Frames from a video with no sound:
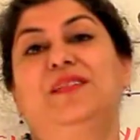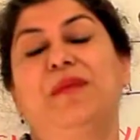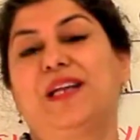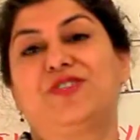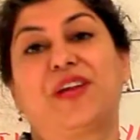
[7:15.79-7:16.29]

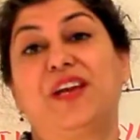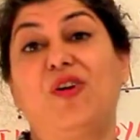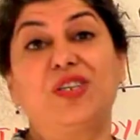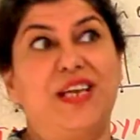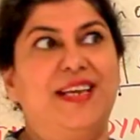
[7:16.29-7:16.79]
matter
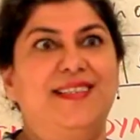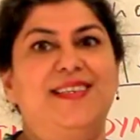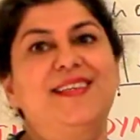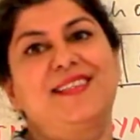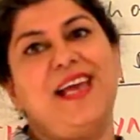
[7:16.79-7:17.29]
cannot
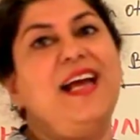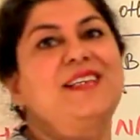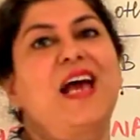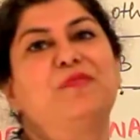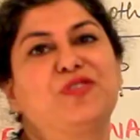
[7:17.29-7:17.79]
exist at
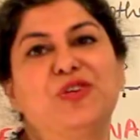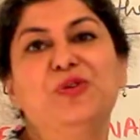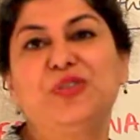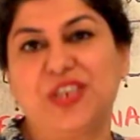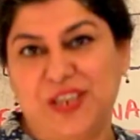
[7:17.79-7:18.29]

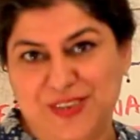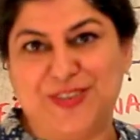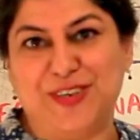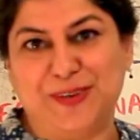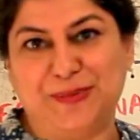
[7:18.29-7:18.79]
absolute
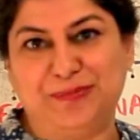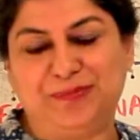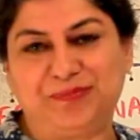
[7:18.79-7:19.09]
zero.